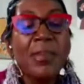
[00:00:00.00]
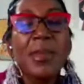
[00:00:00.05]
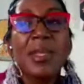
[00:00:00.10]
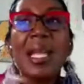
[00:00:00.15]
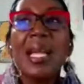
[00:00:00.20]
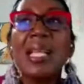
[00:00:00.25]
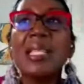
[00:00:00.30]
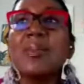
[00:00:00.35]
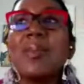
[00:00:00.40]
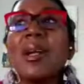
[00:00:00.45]

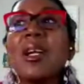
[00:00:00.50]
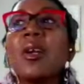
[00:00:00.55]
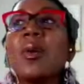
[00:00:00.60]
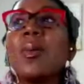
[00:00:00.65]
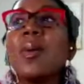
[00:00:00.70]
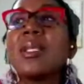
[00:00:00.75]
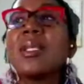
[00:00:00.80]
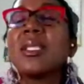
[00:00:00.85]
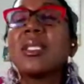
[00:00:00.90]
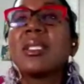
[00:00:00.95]
That's my
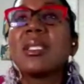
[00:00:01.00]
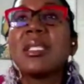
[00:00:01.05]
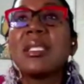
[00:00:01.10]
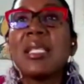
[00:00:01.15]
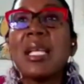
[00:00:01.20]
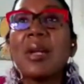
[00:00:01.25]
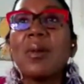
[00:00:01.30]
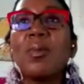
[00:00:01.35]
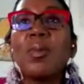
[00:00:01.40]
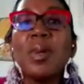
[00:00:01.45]
question
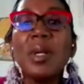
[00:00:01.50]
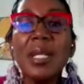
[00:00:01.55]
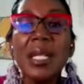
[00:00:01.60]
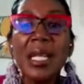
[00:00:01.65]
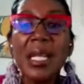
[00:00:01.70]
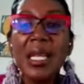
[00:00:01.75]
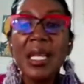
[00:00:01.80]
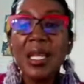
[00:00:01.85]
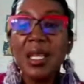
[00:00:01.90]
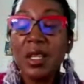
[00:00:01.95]
today. Would
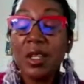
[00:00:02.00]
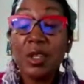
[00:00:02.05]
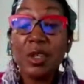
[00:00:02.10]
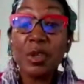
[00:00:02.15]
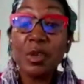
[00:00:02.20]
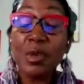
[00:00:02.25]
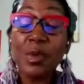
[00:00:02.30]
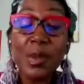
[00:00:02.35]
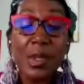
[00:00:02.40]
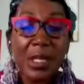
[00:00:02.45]
he
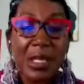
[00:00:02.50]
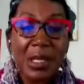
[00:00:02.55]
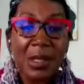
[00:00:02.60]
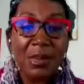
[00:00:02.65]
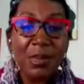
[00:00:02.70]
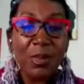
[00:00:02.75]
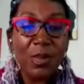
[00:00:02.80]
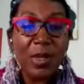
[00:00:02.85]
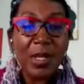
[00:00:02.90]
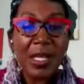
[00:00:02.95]
use
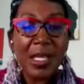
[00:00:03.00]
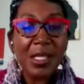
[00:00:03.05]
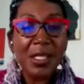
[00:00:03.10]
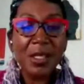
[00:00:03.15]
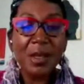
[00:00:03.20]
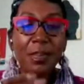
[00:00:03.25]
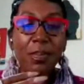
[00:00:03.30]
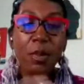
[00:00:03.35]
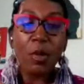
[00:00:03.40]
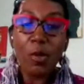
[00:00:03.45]
them? Would he
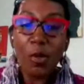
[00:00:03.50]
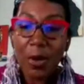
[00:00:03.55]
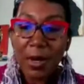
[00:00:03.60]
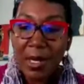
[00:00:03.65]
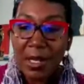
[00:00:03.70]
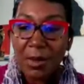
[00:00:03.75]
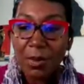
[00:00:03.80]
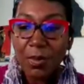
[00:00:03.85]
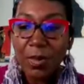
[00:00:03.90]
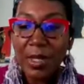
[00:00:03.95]

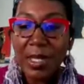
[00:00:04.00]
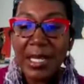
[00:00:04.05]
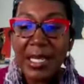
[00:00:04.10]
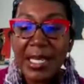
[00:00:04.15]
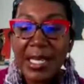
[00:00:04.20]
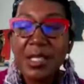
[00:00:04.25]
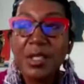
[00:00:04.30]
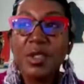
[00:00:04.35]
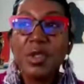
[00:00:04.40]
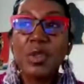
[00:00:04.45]
support it? Would
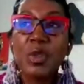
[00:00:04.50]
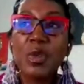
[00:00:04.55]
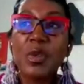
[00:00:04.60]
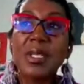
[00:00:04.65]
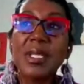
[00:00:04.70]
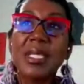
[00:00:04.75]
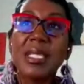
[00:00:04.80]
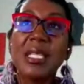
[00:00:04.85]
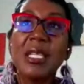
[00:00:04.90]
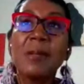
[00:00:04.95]
he
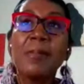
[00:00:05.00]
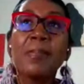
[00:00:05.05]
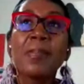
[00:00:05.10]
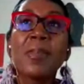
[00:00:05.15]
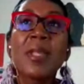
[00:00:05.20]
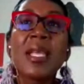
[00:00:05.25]
endorse it?